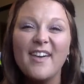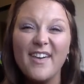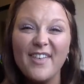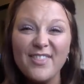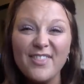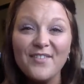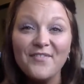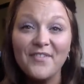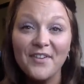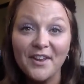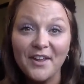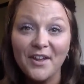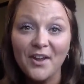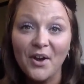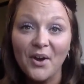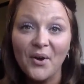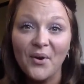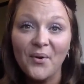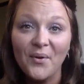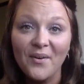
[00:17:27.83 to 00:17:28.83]
in the
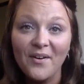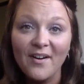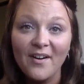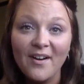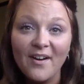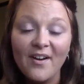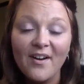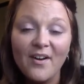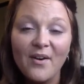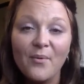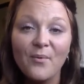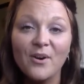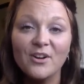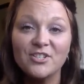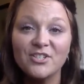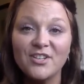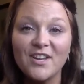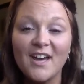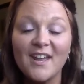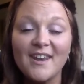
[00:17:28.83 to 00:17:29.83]
video where
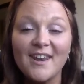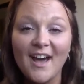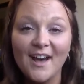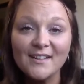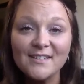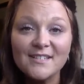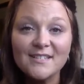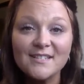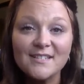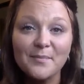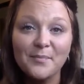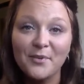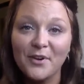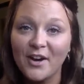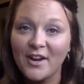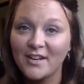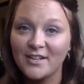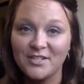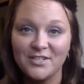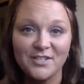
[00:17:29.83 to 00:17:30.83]
she announces the
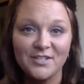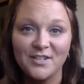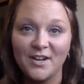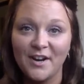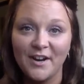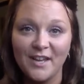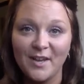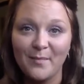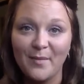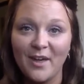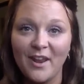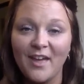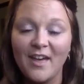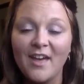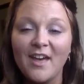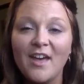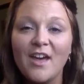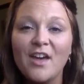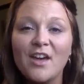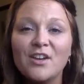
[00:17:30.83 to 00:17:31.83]
product and she's talking about it,
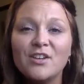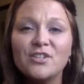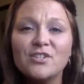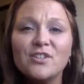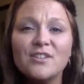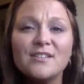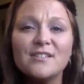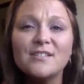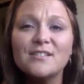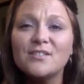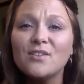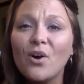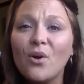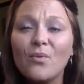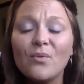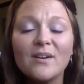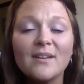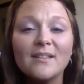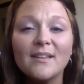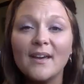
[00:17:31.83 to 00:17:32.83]
she's so
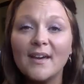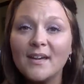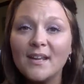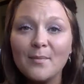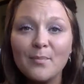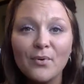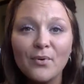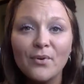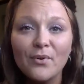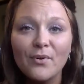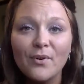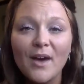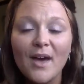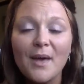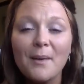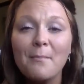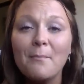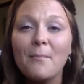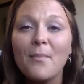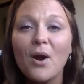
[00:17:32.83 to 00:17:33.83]
relatable
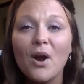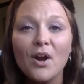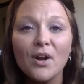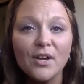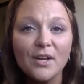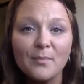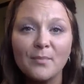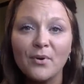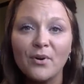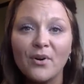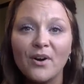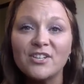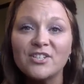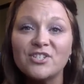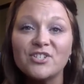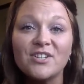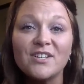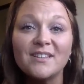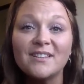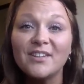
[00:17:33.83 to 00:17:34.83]
and marketable. And
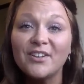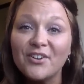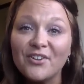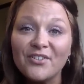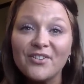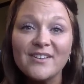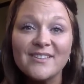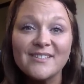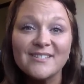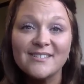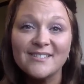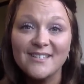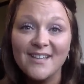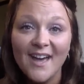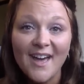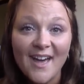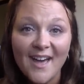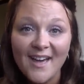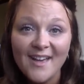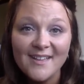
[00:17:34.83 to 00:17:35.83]
she literally
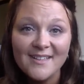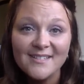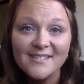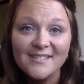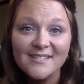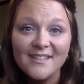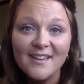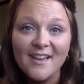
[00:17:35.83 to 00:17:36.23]
says,